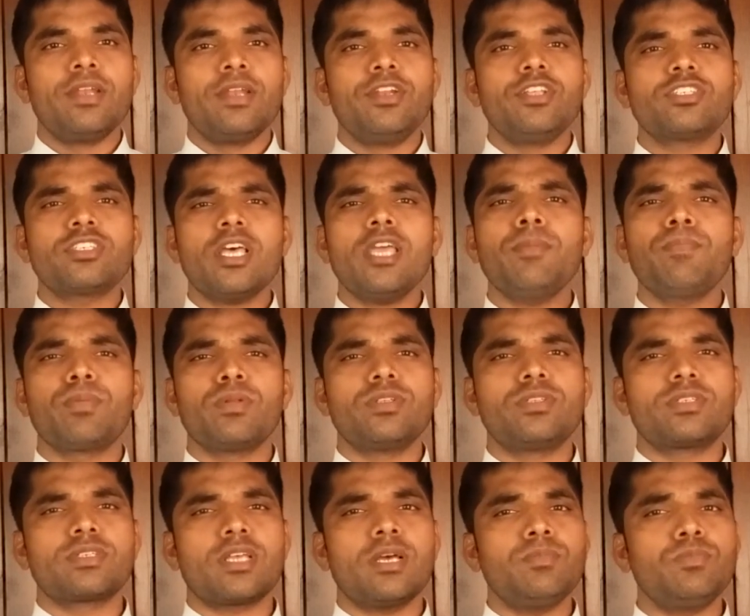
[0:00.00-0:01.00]

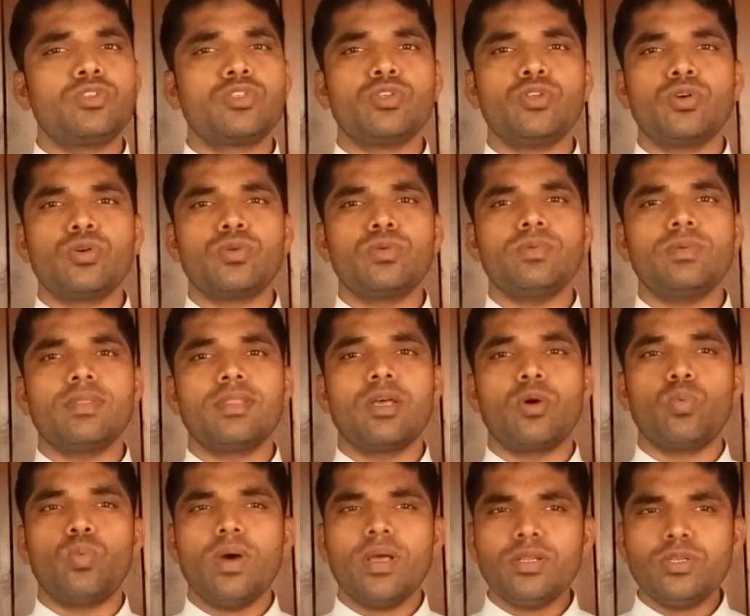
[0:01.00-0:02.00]
Disciples come to know
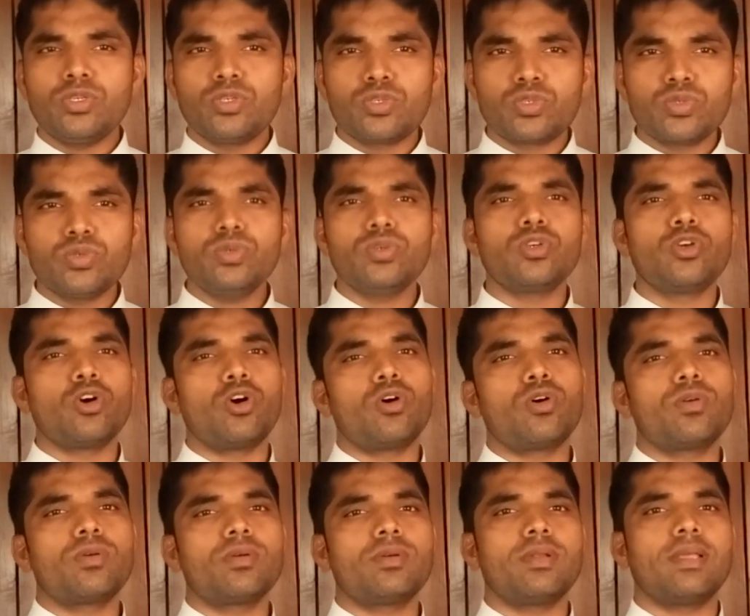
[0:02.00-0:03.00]
the one true
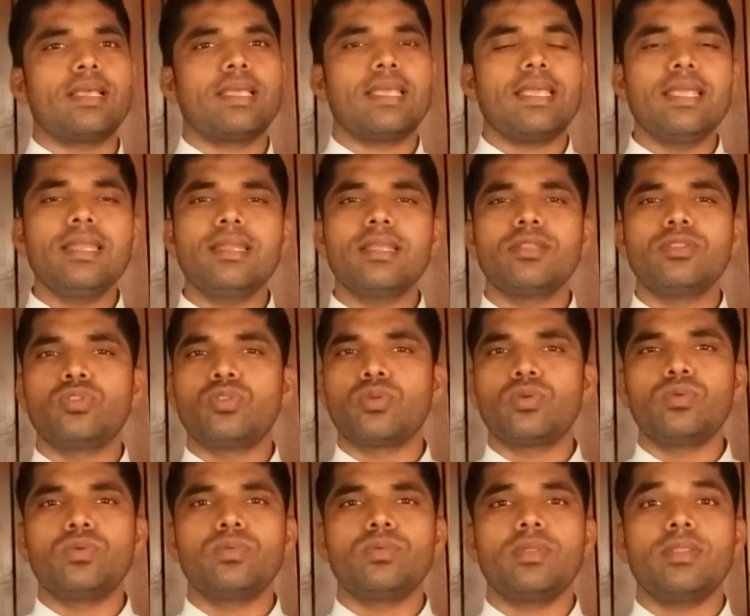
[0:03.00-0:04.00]
God in and
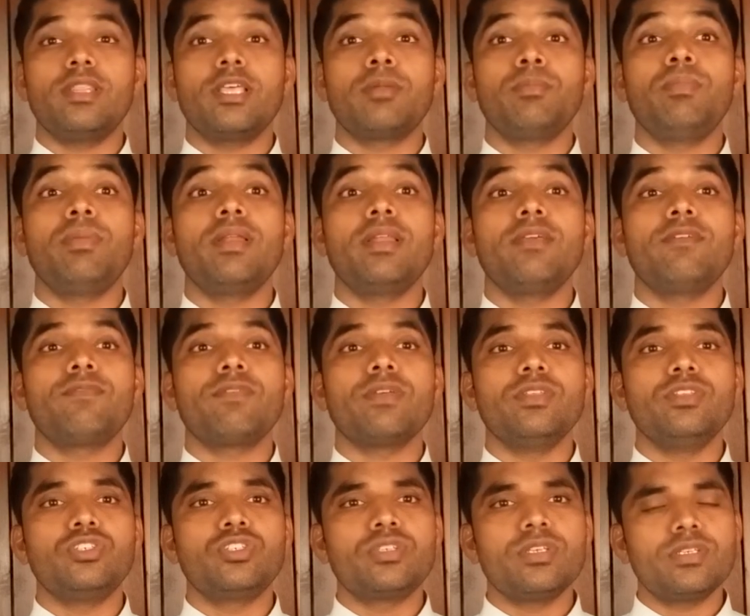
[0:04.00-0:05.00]
through their belief
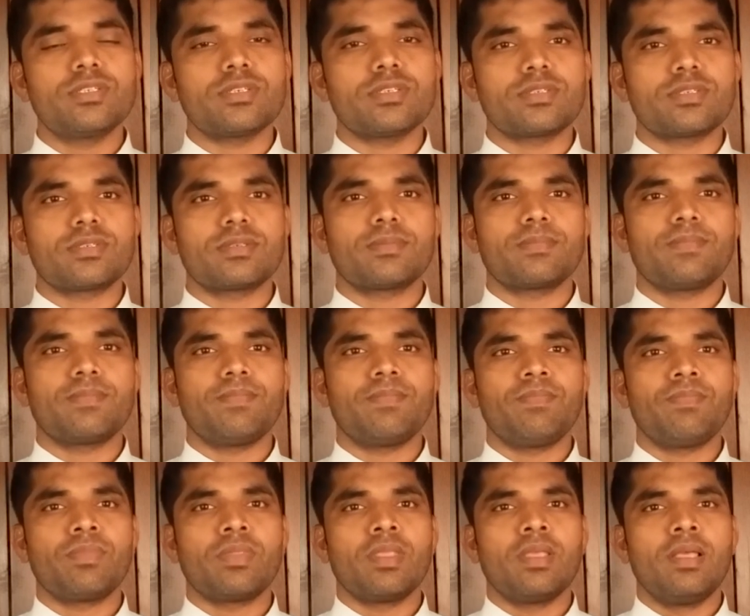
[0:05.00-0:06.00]
in Jesus.
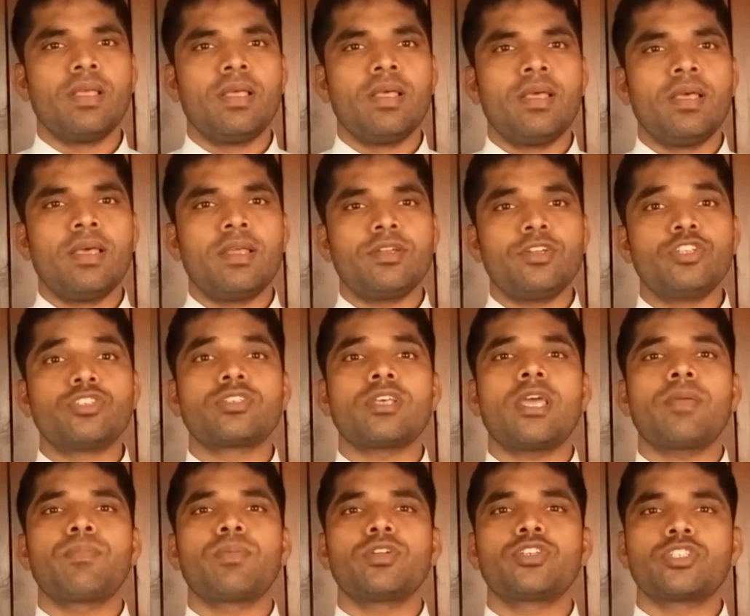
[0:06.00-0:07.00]

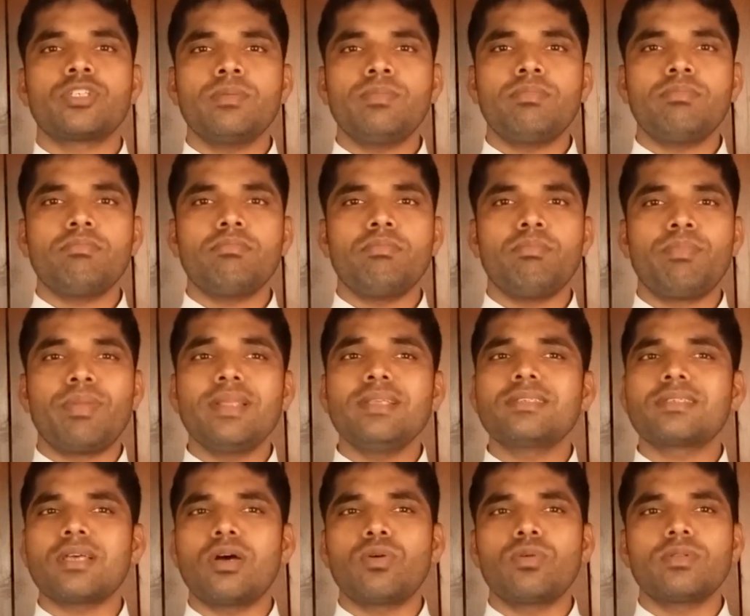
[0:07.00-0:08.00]
Discipleship
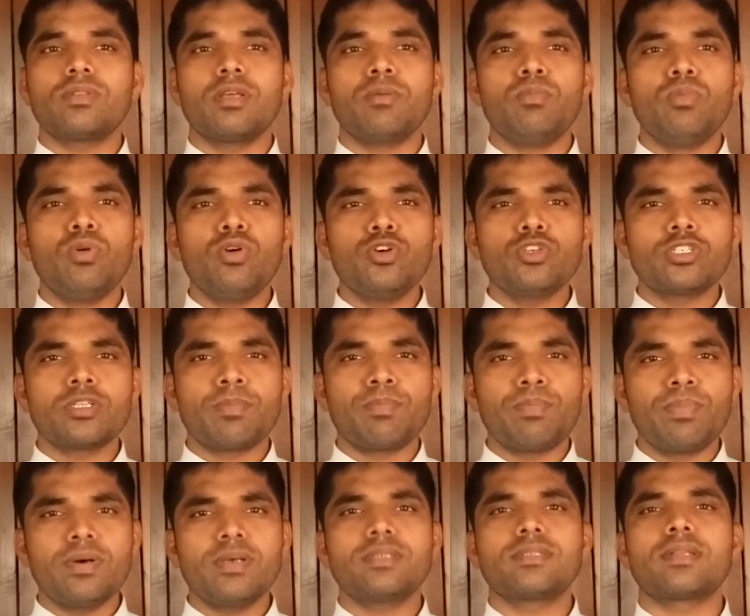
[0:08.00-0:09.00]
brings out the
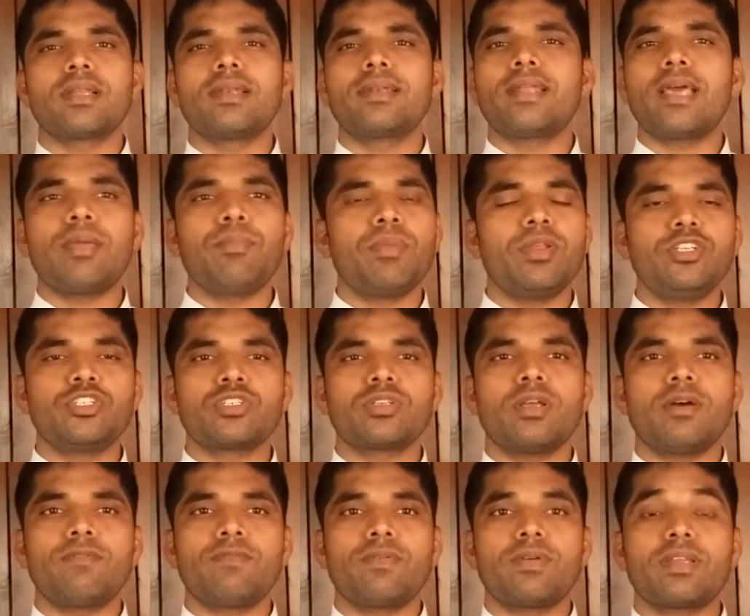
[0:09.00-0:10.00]
most personal
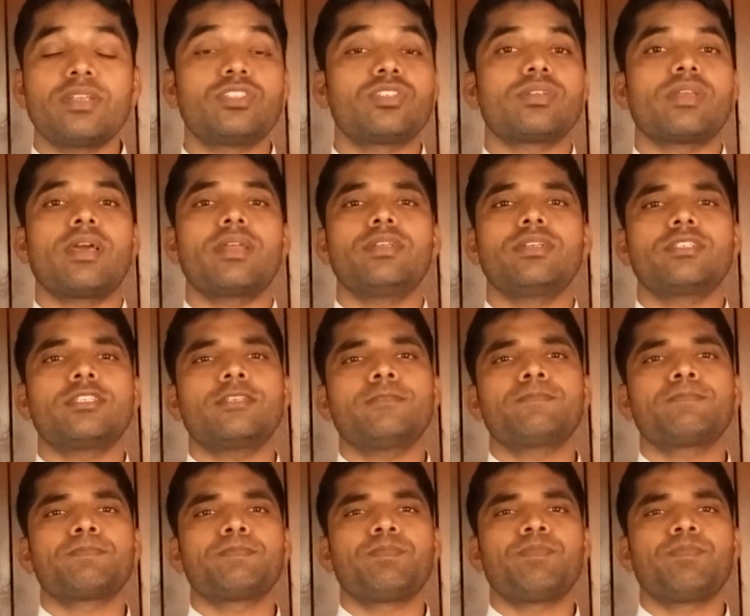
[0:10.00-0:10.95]
dimension of Christianity.